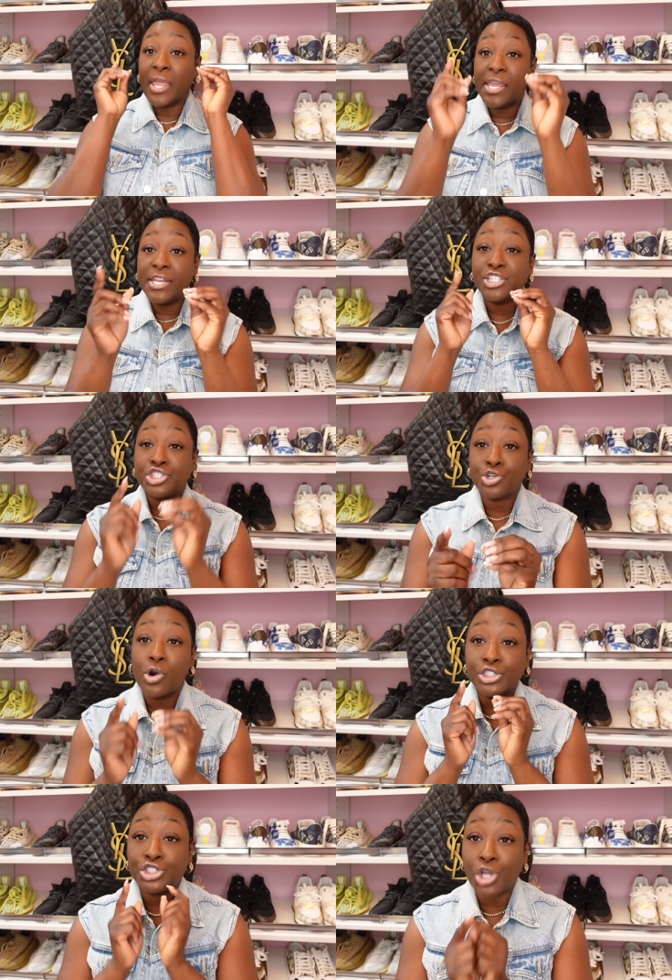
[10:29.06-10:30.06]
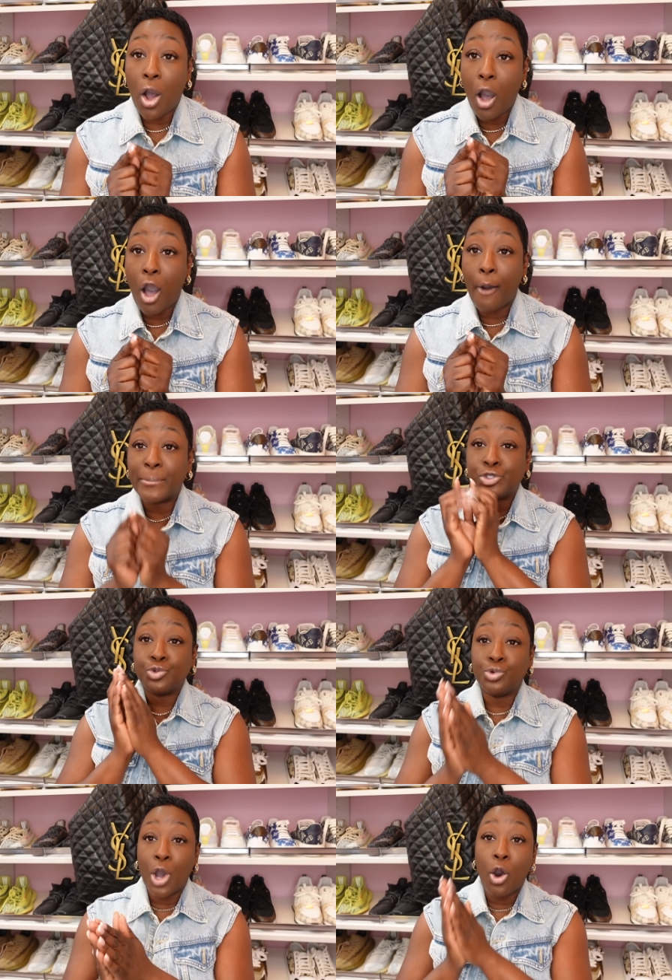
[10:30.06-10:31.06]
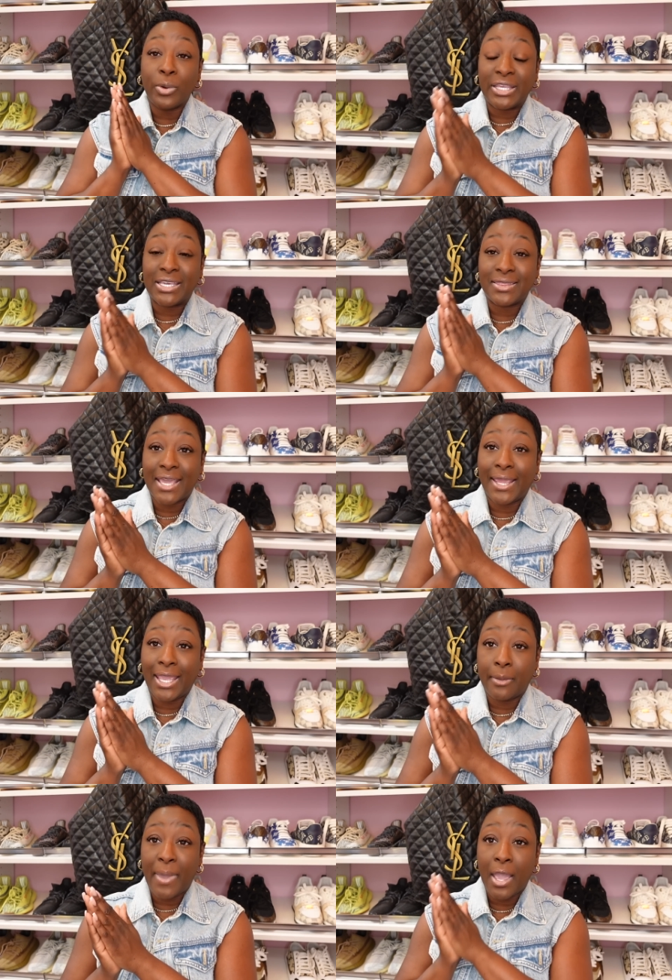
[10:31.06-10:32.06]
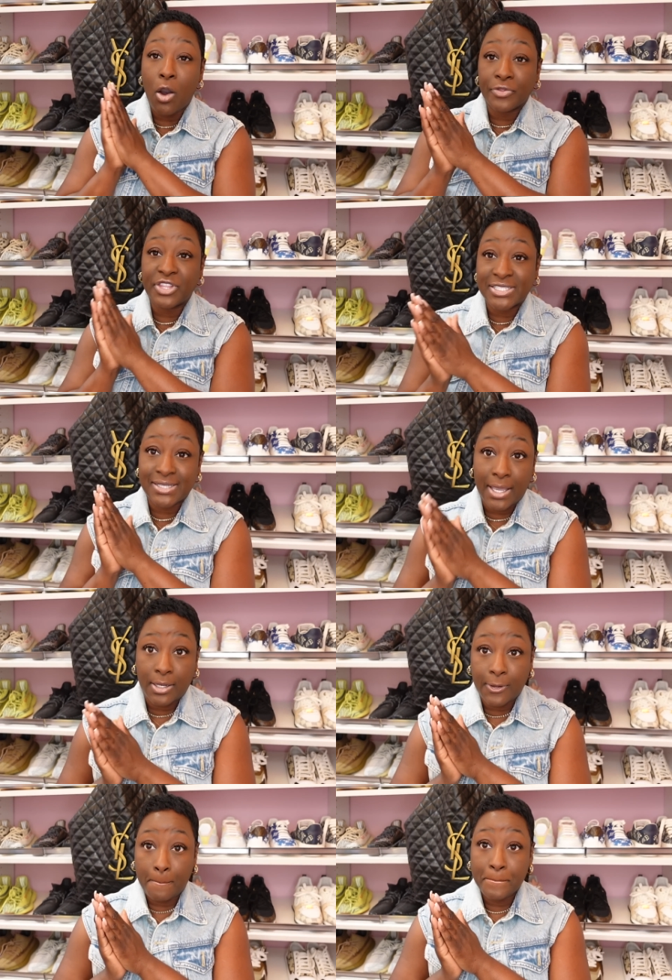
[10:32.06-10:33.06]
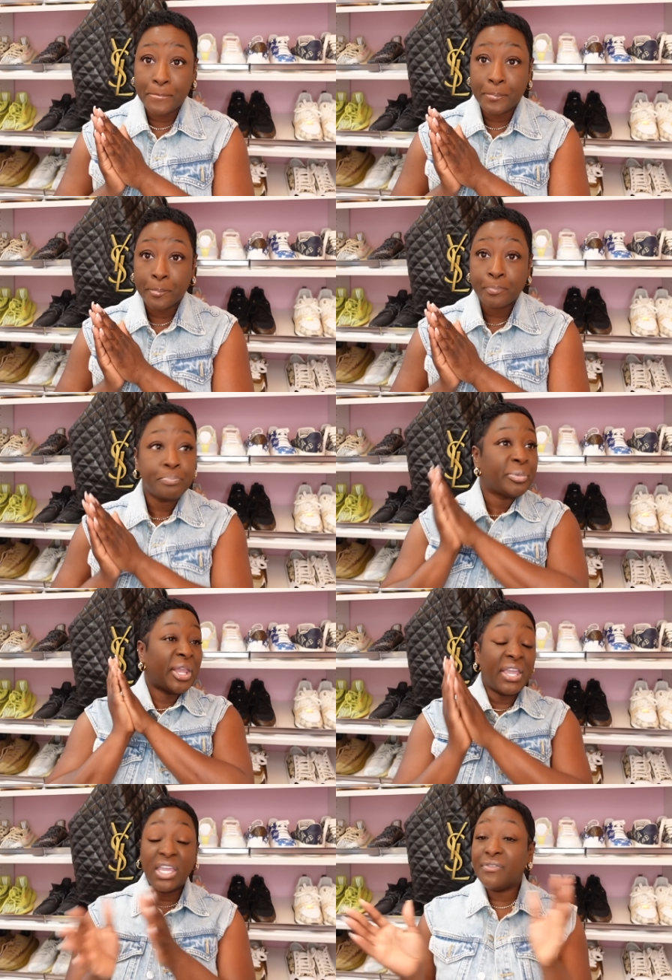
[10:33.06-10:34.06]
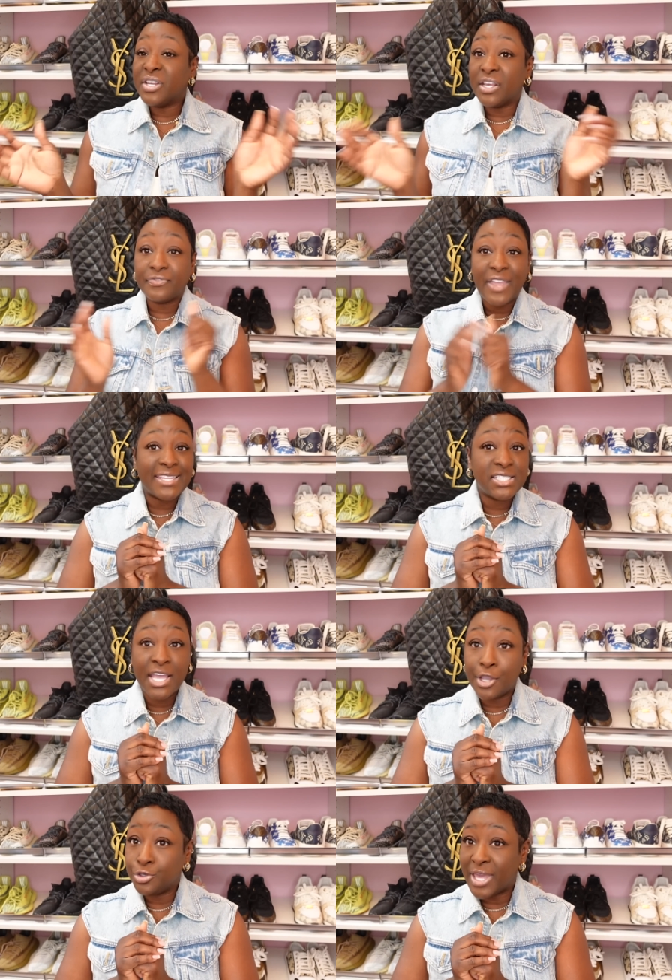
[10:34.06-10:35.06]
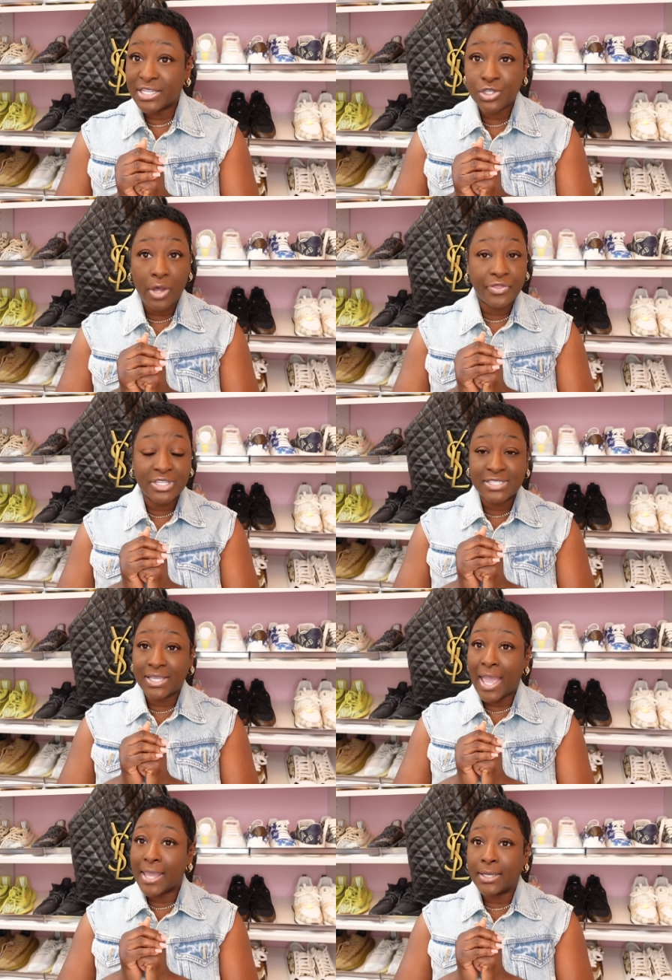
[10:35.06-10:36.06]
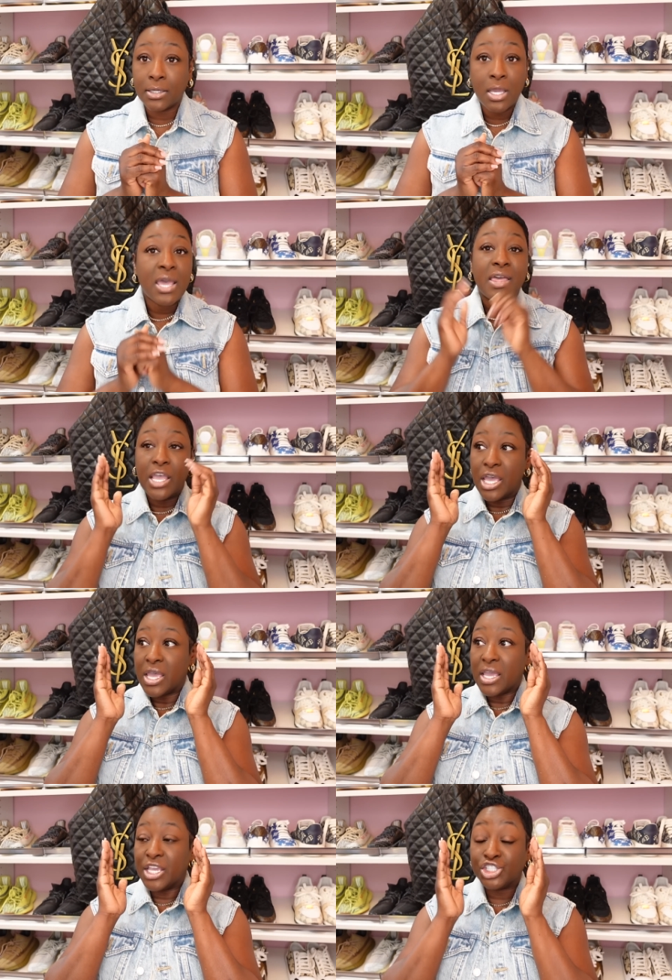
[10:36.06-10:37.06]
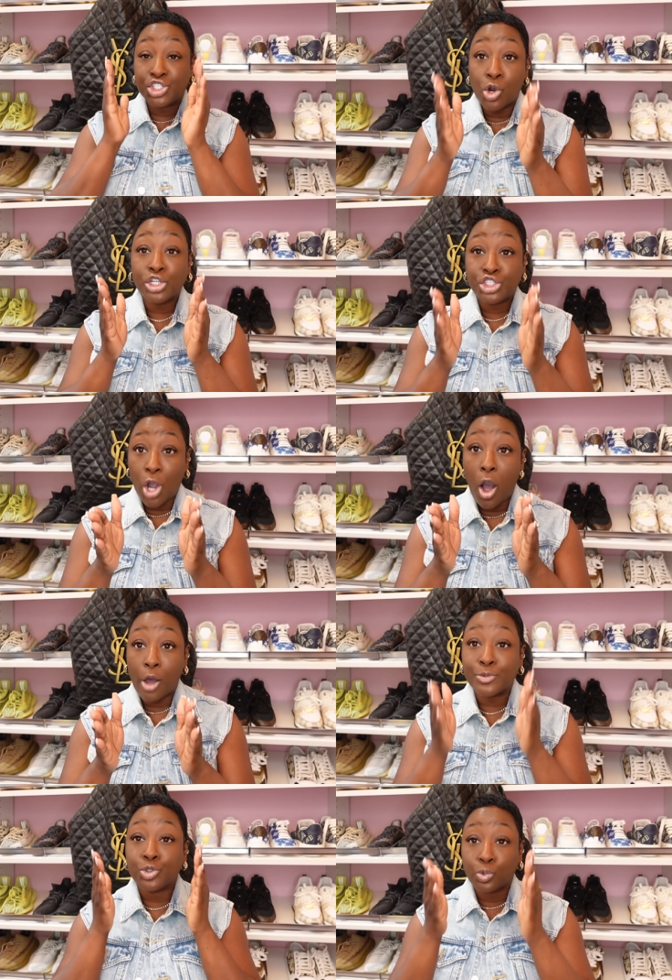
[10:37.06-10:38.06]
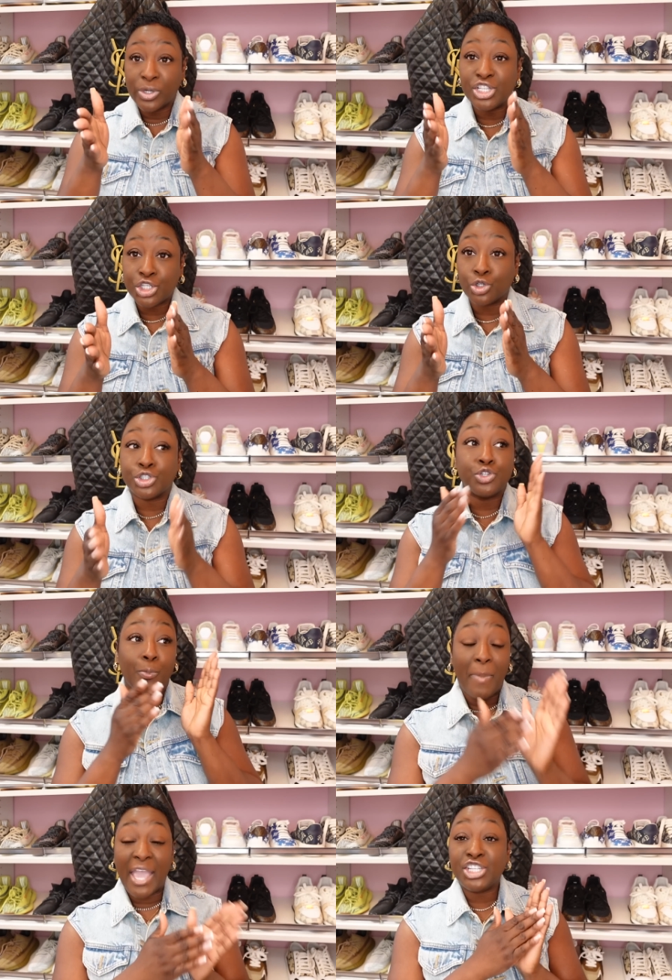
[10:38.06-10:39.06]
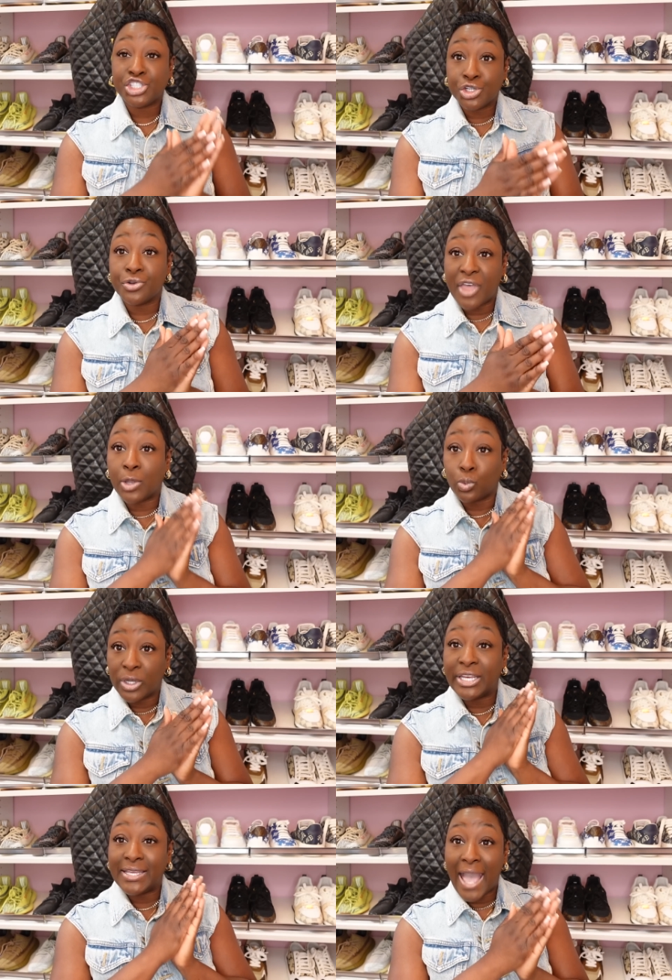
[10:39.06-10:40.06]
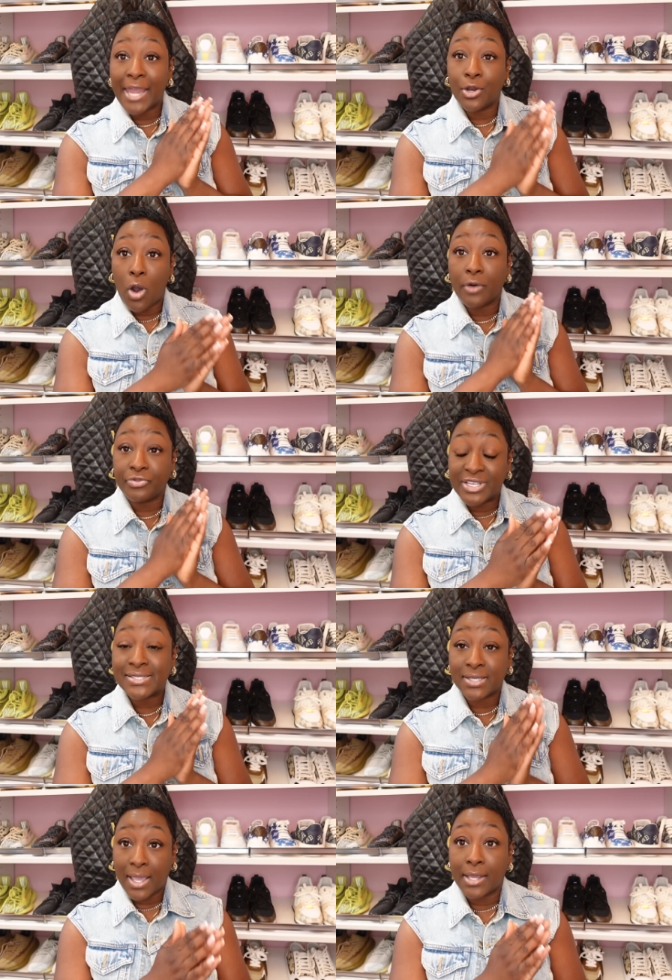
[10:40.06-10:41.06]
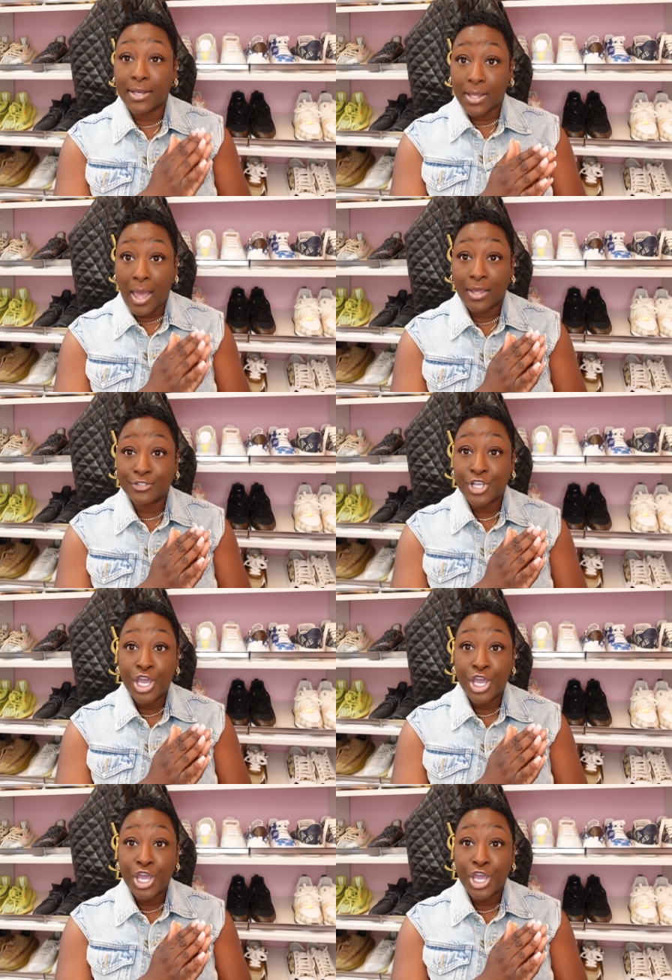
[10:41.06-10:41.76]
It is your job to go and get that handbag authenticated. Even if they tell you that it's authenticated, it's your job to research to make sure they really got it authenticated, guys.